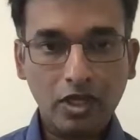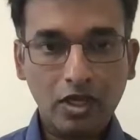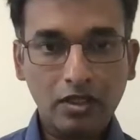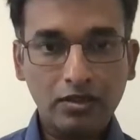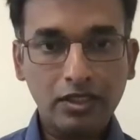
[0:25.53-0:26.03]

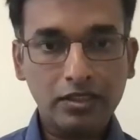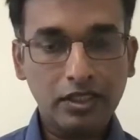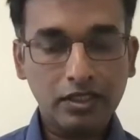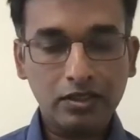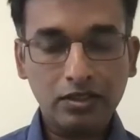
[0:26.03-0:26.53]
There is
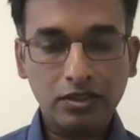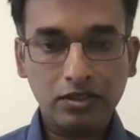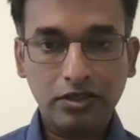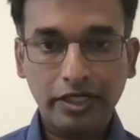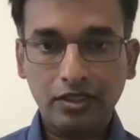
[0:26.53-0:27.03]
another
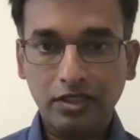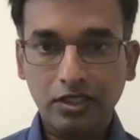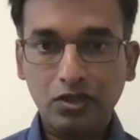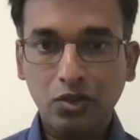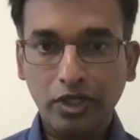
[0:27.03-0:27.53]
trend that's
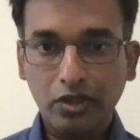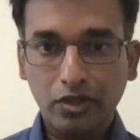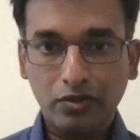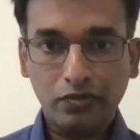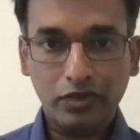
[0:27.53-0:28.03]
going
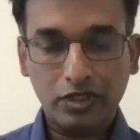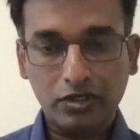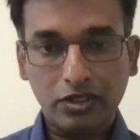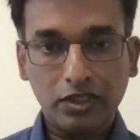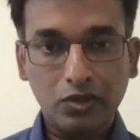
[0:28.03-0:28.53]
on, which is
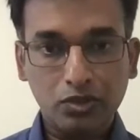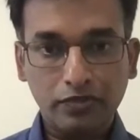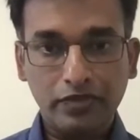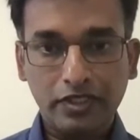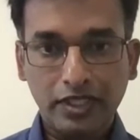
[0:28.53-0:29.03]
the
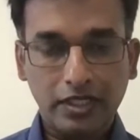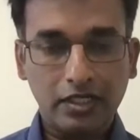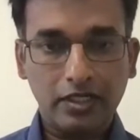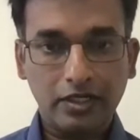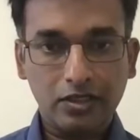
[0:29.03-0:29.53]
user-facing
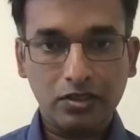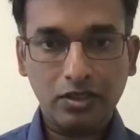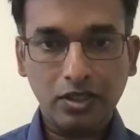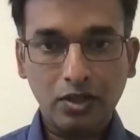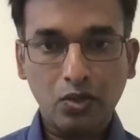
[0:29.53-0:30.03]
analytics,
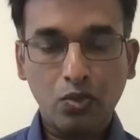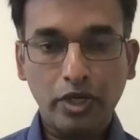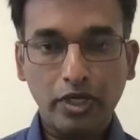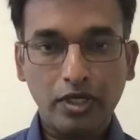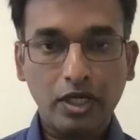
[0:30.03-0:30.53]

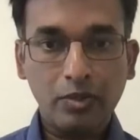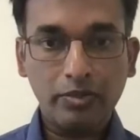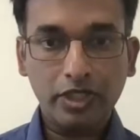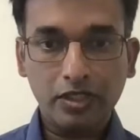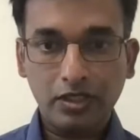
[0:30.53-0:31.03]
where
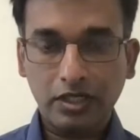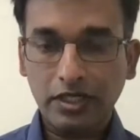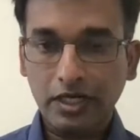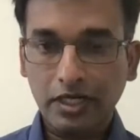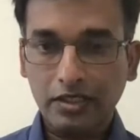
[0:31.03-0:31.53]
companies are
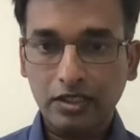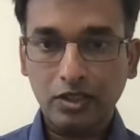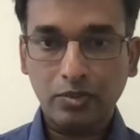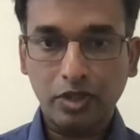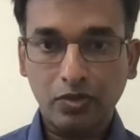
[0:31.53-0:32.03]
realizing the
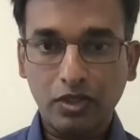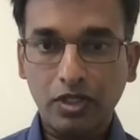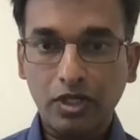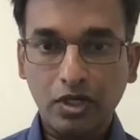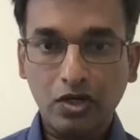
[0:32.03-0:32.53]
power
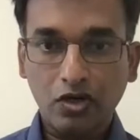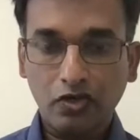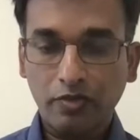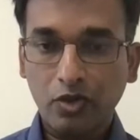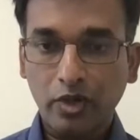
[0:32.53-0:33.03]
of
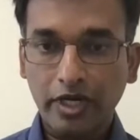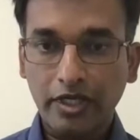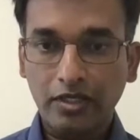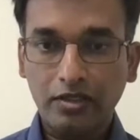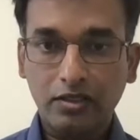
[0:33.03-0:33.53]

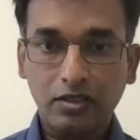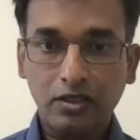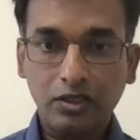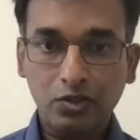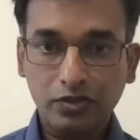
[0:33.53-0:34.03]
providing
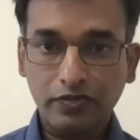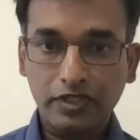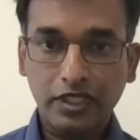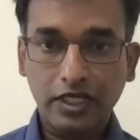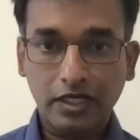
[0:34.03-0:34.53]
user-facing
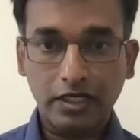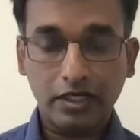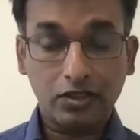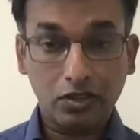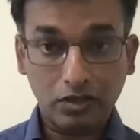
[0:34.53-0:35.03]

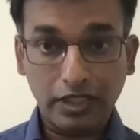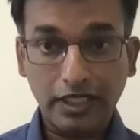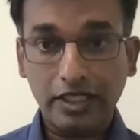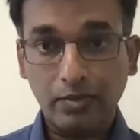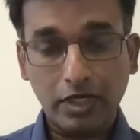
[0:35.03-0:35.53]
analytics,
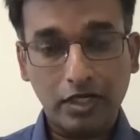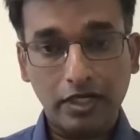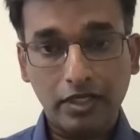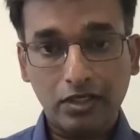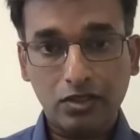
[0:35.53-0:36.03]
real-time
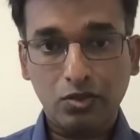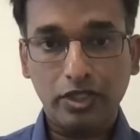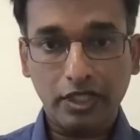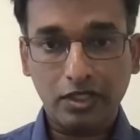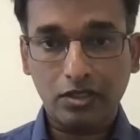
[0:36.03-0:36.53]
analytics to
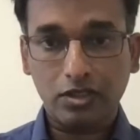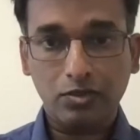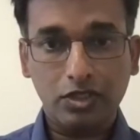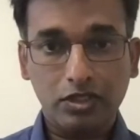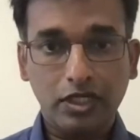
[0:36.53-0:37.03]
their
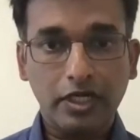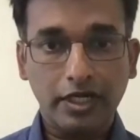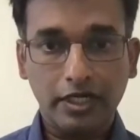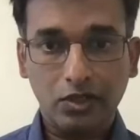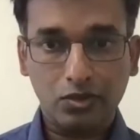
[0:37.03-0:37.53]
customers and
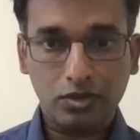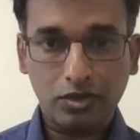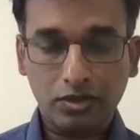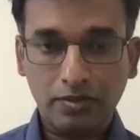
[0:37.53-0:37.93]
end users.